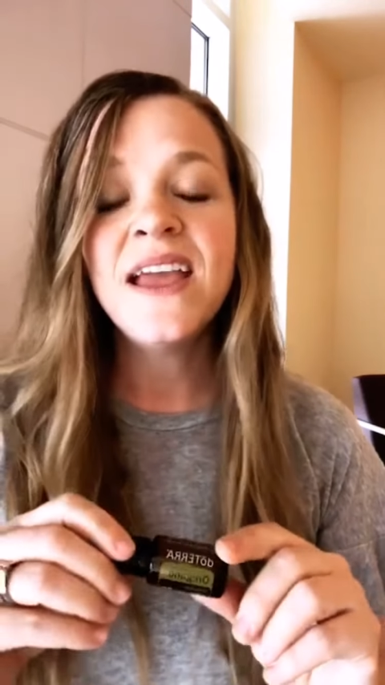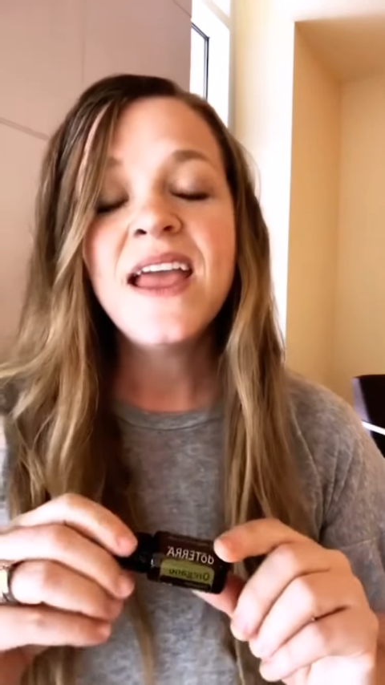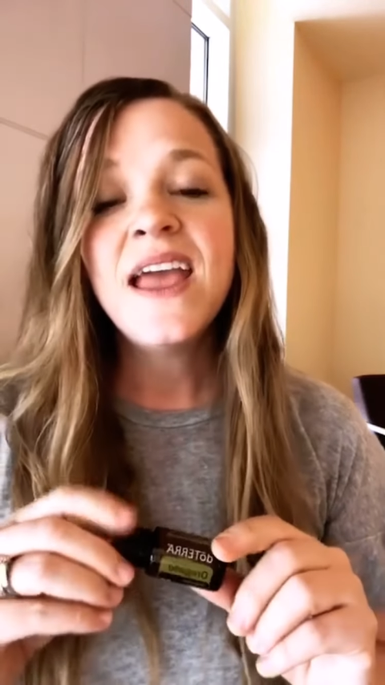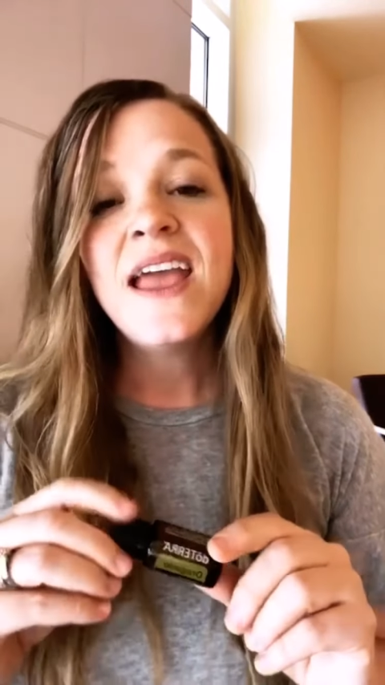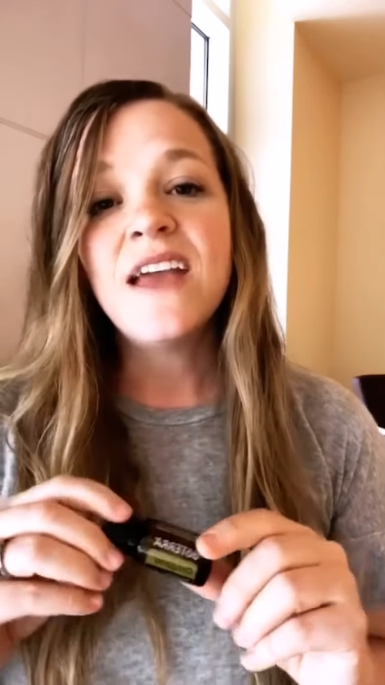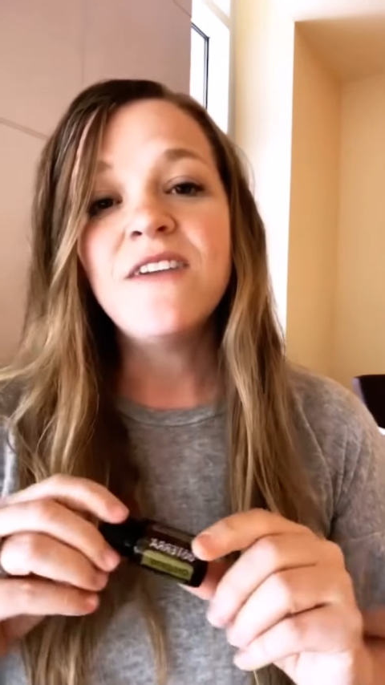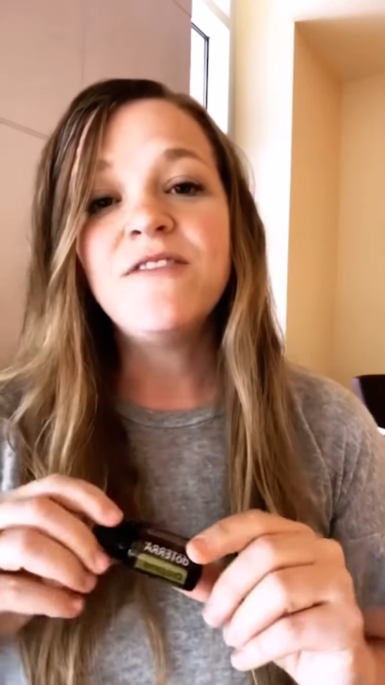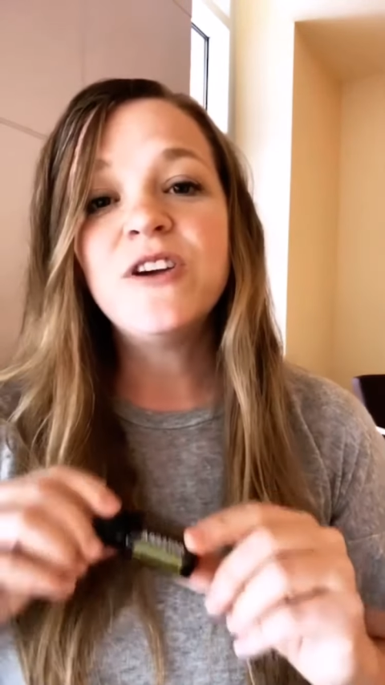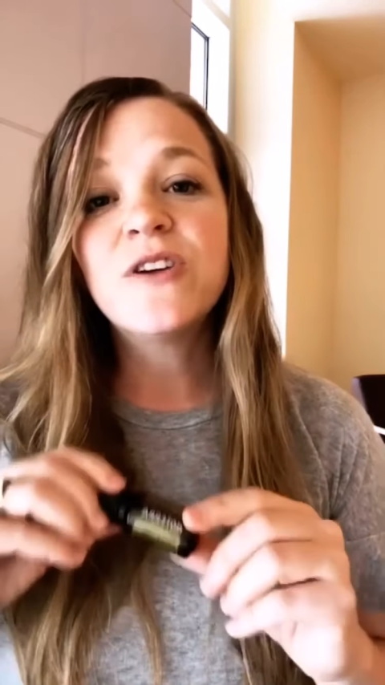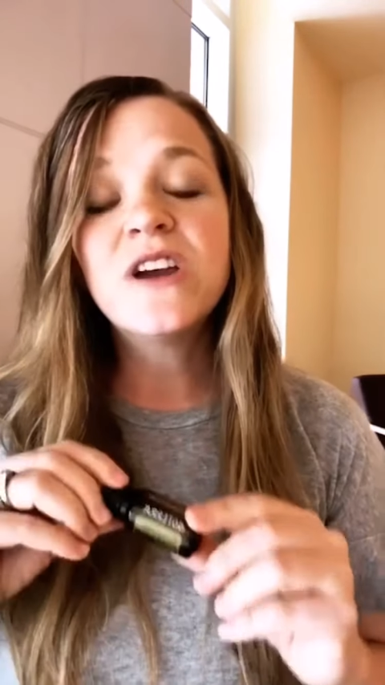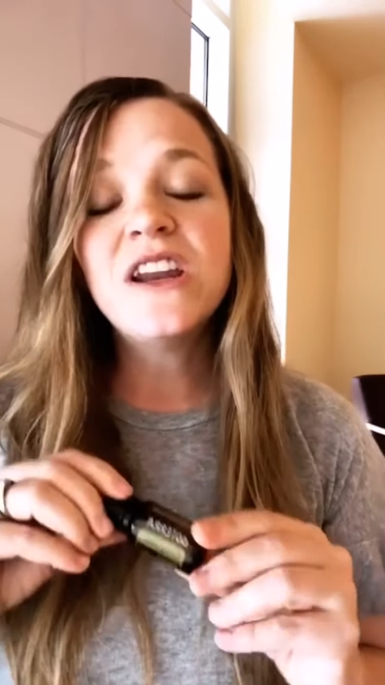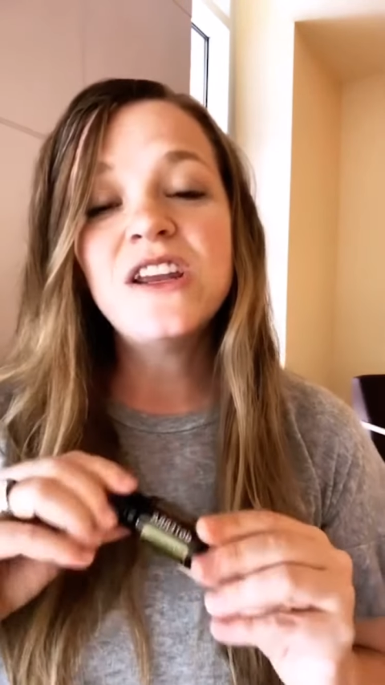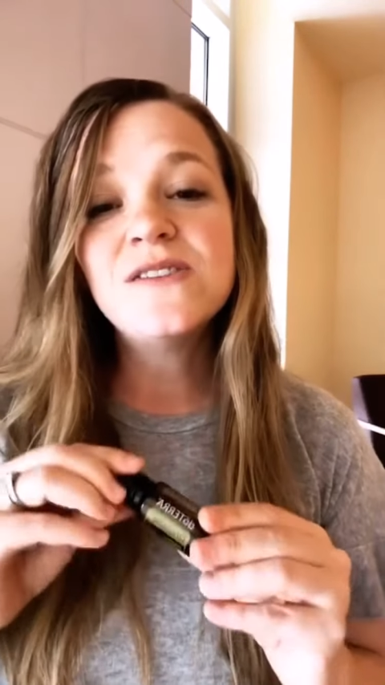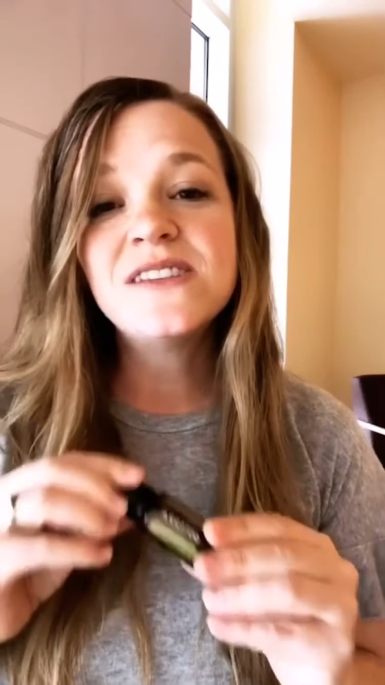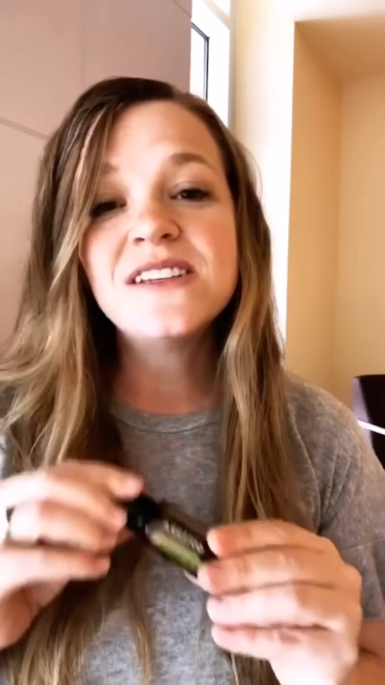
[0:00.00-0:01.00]
If you're going
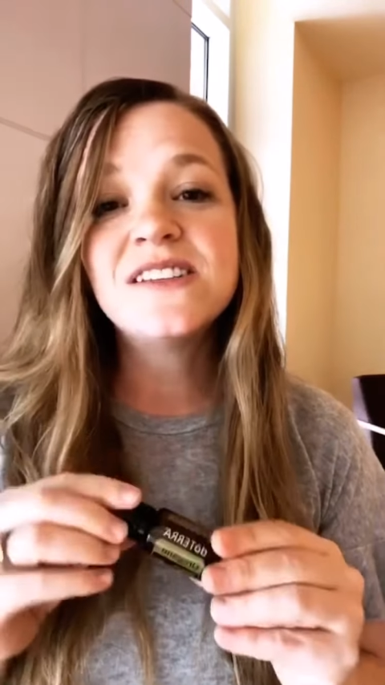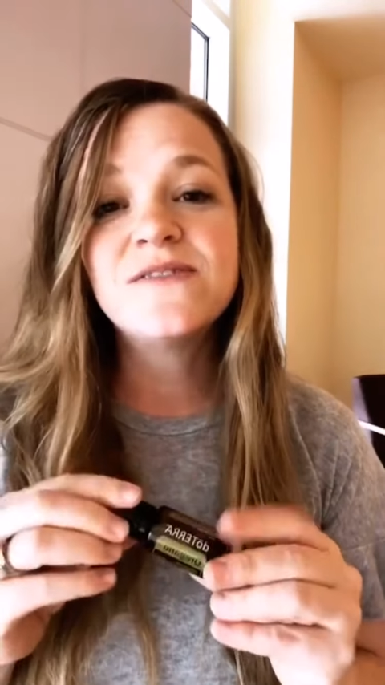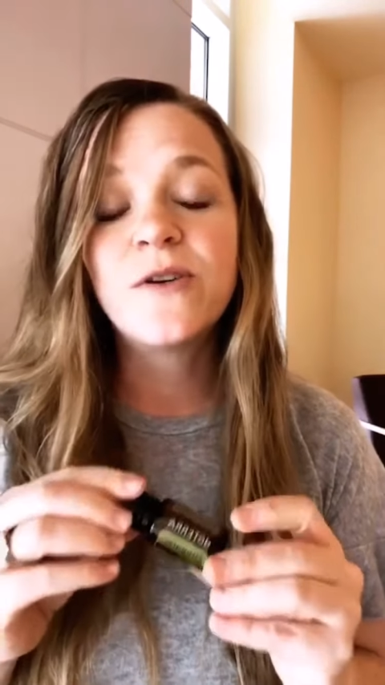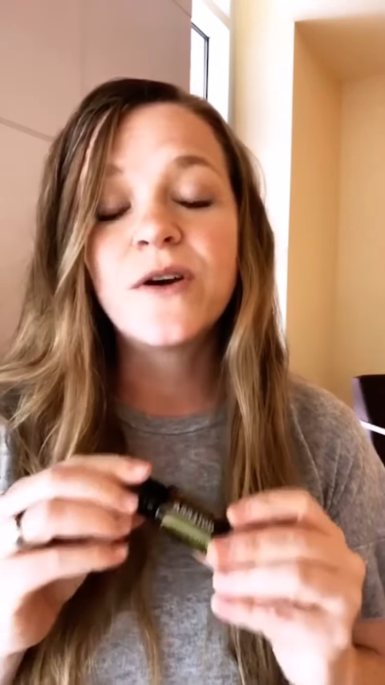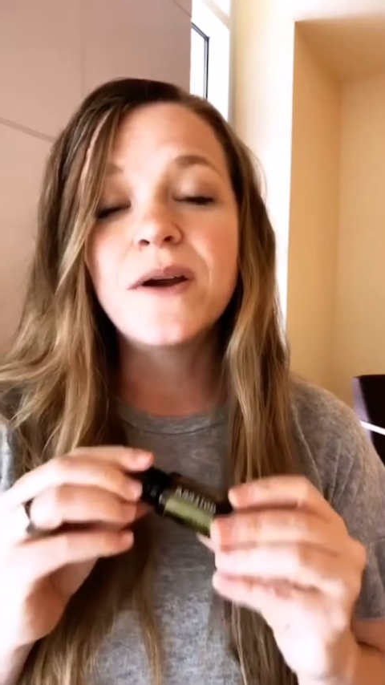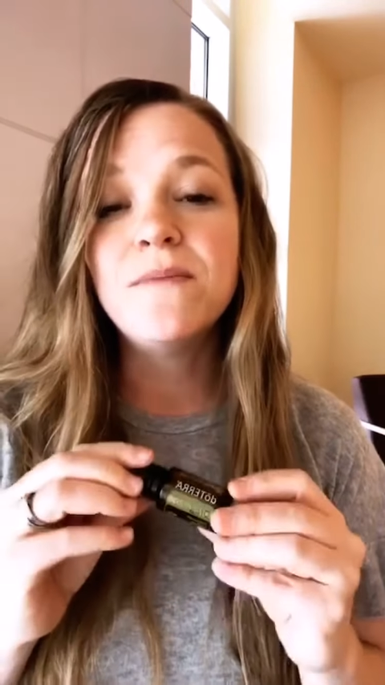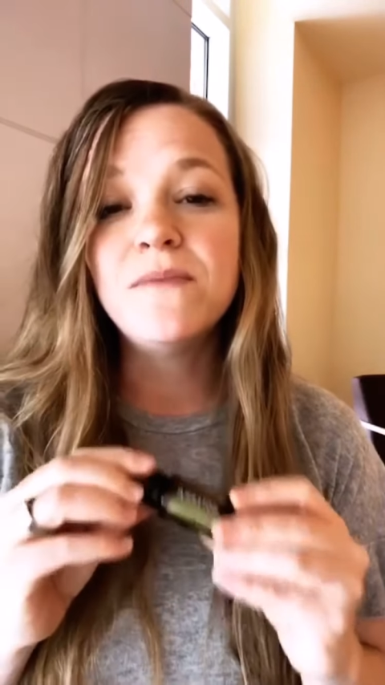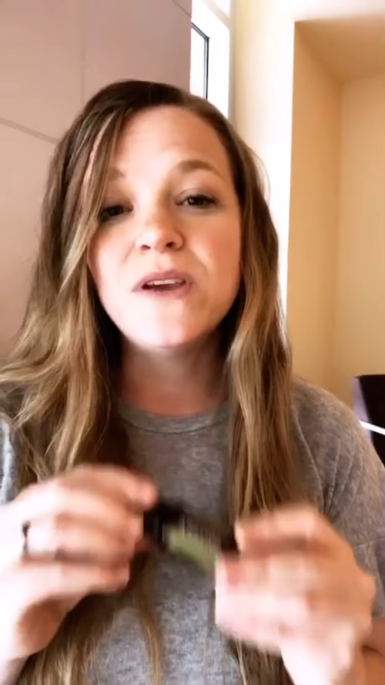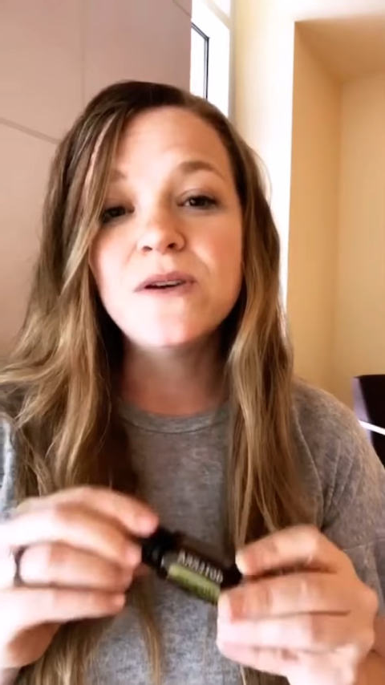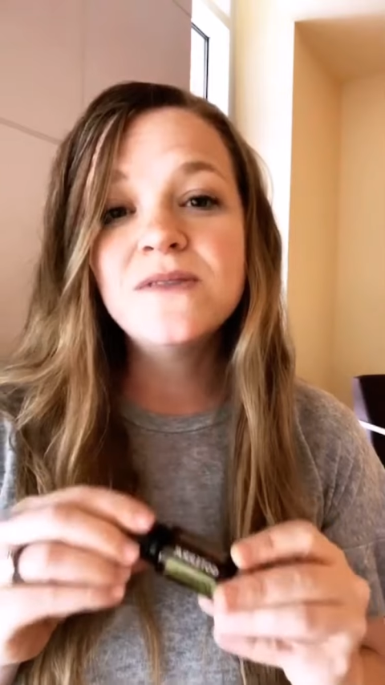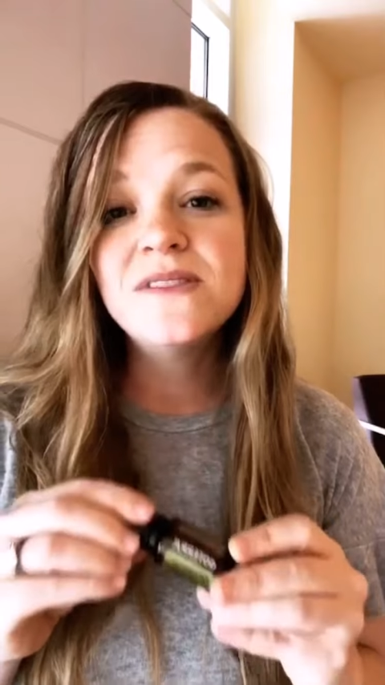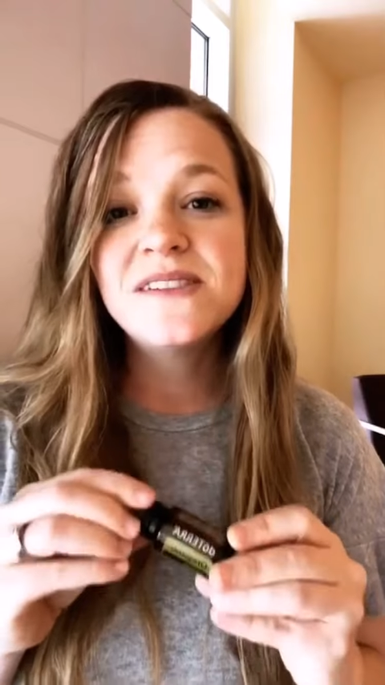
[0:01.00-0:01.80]
to use this for immune